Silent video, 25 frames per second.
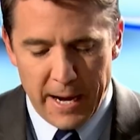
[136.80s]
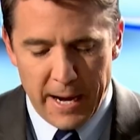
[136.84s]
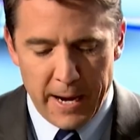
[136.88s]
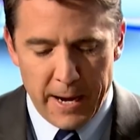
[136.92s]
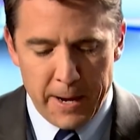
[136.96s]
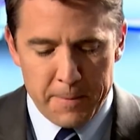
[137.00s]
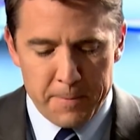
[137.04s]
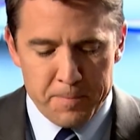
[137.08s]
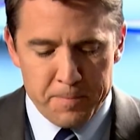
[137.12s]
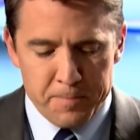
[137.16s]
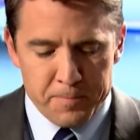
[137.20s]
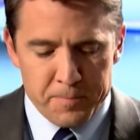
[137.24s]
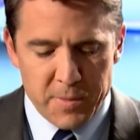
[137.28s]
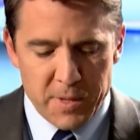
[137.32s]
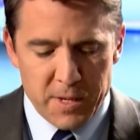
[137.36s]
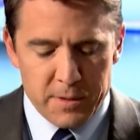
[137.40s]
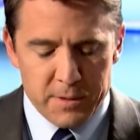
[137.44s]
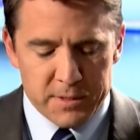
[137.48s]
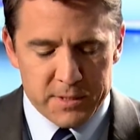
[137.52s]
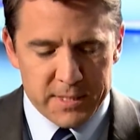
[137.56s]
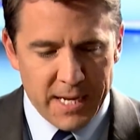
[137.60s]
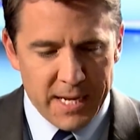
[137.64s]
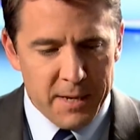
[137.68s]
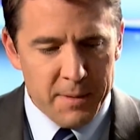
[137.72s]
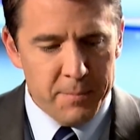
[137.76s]
Um,
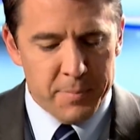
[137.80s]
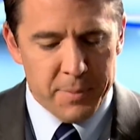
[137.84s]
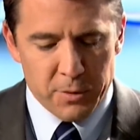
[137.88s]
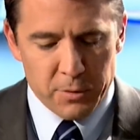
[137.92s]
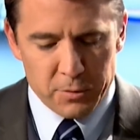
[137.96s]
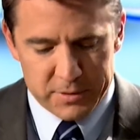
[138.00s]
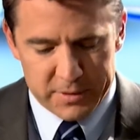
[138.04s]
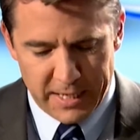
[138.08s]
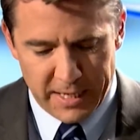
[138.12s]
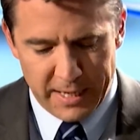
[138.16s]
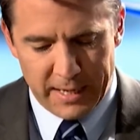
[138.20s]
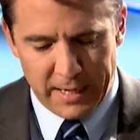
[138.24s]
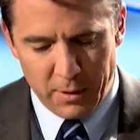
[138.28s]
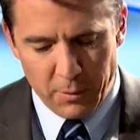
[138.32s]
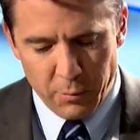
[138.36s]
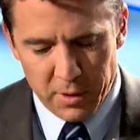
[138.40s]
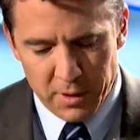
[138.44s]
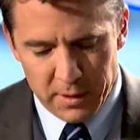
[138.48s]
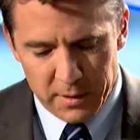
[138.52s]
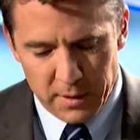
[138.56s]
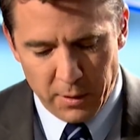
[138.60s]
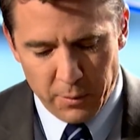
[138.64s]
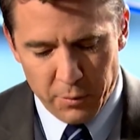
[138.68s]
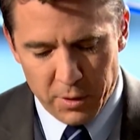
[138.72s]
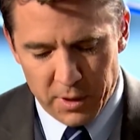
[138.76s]
Senate Bill 10, I want
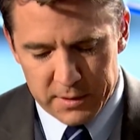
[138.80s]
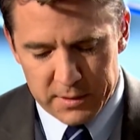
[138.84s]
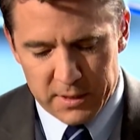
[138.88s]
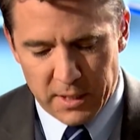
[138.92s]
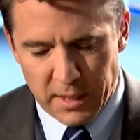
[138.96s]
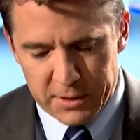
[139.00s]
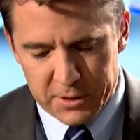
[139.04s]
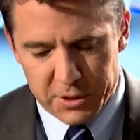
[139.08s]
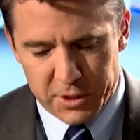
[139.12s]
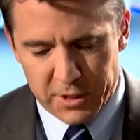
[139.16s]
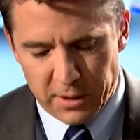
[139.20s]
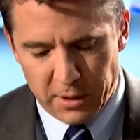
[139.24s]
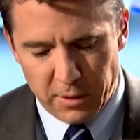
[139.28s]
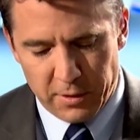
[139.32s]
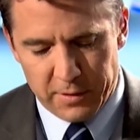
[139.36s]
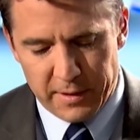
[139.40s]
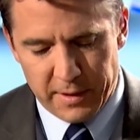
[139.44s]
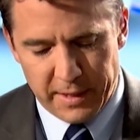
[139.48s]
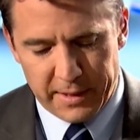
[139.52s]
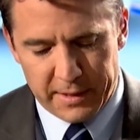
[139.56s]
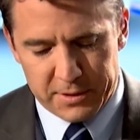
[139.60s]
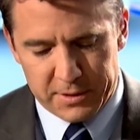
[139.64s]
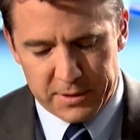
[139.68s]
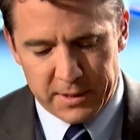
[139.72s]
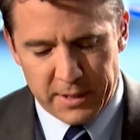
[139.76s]
to I want to touch in on
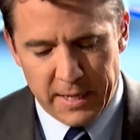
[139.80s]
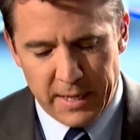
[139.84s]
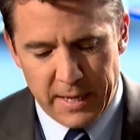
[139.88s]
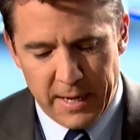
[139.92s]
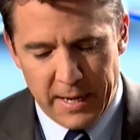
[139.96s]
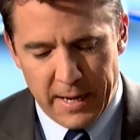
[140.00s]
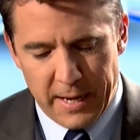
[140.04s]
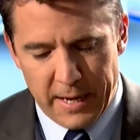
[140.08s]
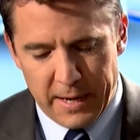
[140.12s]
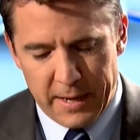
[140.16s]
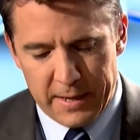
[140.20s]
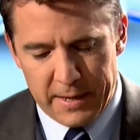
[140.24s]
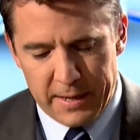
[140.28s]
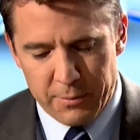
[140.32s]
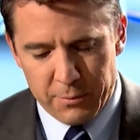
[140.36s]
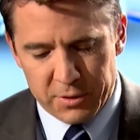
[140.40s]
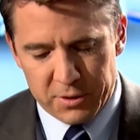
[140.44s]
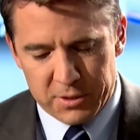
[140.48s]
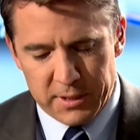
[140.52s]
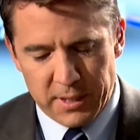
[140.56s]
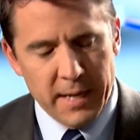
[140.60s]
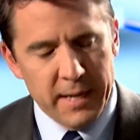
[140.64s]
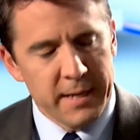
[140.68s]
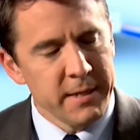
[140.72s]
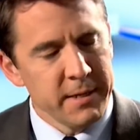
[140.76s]
this. Uh, it was
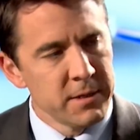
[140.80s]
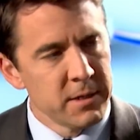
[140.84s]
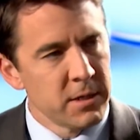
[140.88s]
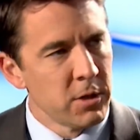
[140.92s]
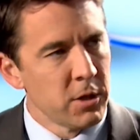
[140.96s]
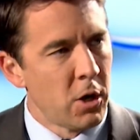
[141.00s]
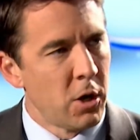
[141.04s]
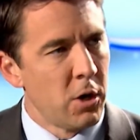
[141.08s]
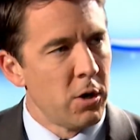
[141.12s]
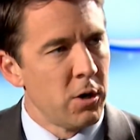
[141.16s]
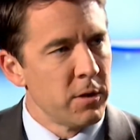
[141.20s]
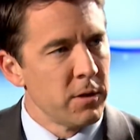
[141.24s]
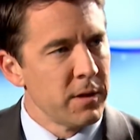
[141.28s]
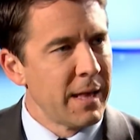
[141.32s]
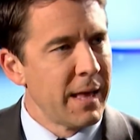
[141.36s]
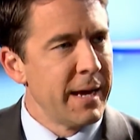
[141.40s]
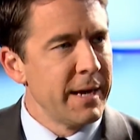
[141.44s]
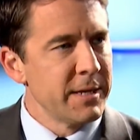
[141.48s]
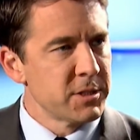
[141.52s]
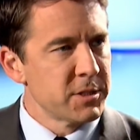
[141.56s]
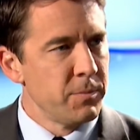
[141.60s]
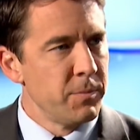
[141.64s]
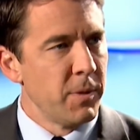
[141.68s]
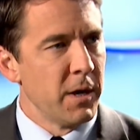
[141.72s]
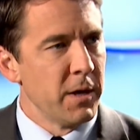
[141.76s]
signed into law
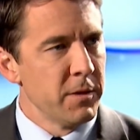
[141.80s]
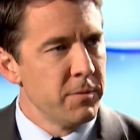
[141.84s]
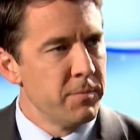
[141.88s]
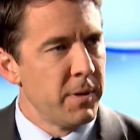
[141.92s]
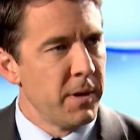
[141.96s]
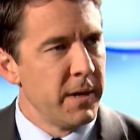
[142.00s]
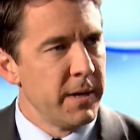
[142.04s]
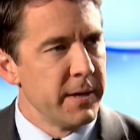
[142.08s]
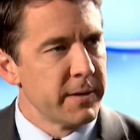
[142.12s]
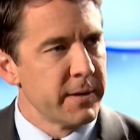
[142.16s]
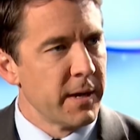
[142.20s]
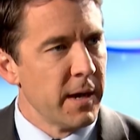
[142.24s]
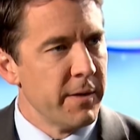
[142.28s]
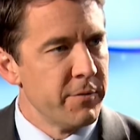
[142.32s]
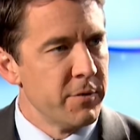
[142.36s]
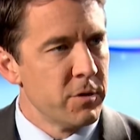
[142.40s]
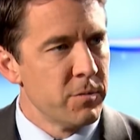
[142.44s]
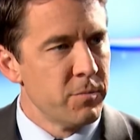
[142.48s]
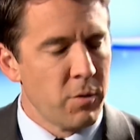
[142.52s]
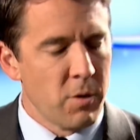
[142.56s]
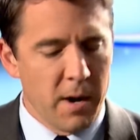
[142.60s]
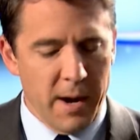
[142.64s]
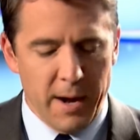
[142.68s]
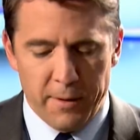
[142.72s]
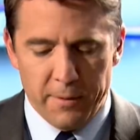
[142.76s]
last month by Governor
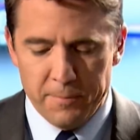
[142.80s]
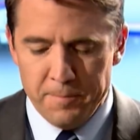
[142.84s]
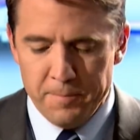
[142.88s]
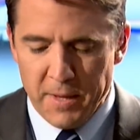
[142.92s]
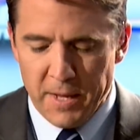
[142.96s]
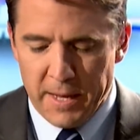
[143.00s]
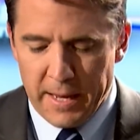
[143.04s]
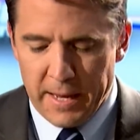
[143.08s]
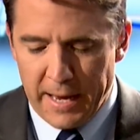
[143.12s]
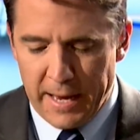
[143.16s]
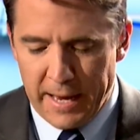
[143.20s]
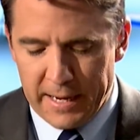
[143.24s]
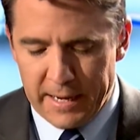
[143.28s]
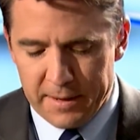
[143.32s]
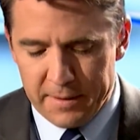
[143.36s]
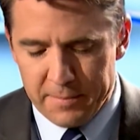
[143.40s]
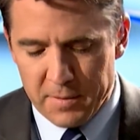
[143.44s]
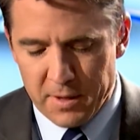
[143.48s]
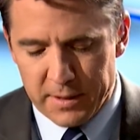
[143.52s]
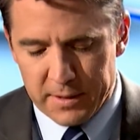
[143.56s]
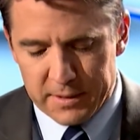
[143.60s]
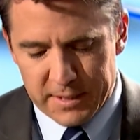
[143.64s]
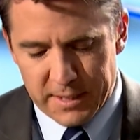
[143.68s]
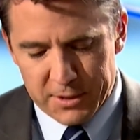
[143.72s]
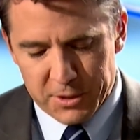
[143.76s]
Brown, and it
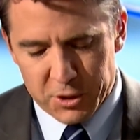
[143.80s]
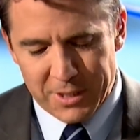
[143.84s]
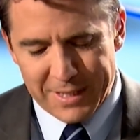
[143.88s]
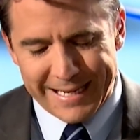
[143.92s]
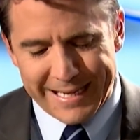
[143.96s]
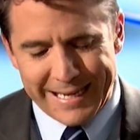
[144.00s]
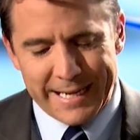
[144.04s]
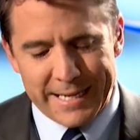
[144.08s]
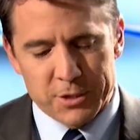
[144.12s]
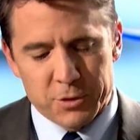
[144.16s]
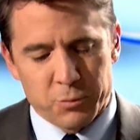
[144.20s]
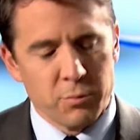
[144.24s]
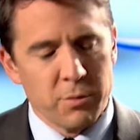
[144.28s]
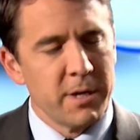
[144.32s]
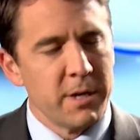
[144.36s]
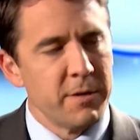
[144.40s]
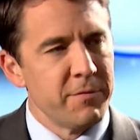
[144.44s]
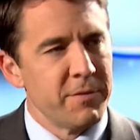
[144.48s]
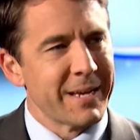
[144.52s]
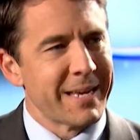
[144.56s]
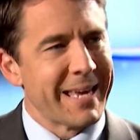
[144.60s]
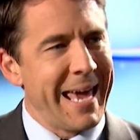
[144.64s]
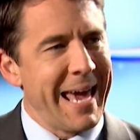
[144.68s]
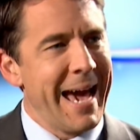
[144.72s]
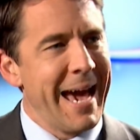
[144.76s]
essentially gets rid of
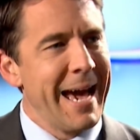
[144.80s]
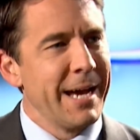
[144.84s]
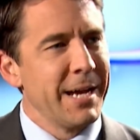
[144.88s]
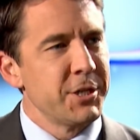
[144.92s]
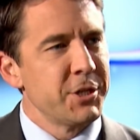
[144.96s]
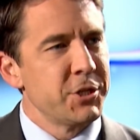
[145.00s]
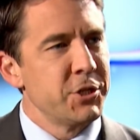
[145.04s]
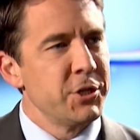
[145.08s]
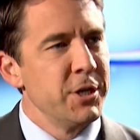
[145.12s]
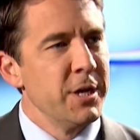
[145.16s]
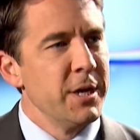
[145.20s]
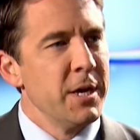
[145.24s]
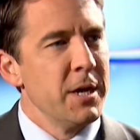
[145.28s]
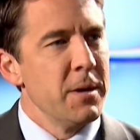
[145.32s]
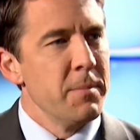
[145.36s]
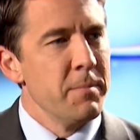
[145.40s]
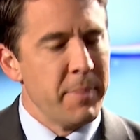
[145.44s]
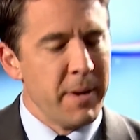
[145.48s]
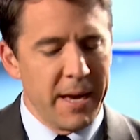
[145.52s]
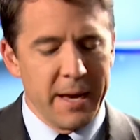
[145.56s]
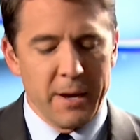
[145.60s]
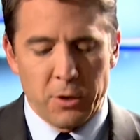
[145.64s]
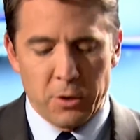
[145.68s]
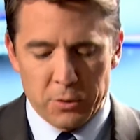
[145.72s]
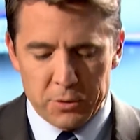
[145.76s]
the cash
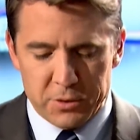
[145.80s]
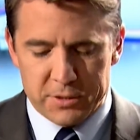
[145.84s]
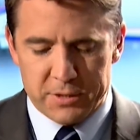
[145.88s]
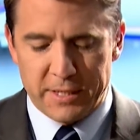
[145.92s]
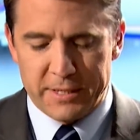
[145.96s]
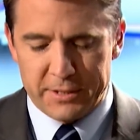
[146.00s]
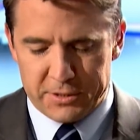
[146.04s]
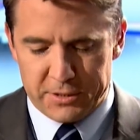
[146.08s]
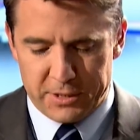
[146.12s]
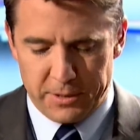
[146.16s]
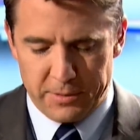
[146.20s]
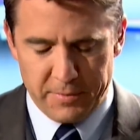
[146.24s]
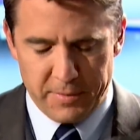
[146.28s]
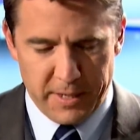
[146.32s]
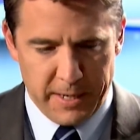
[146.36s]
bail system.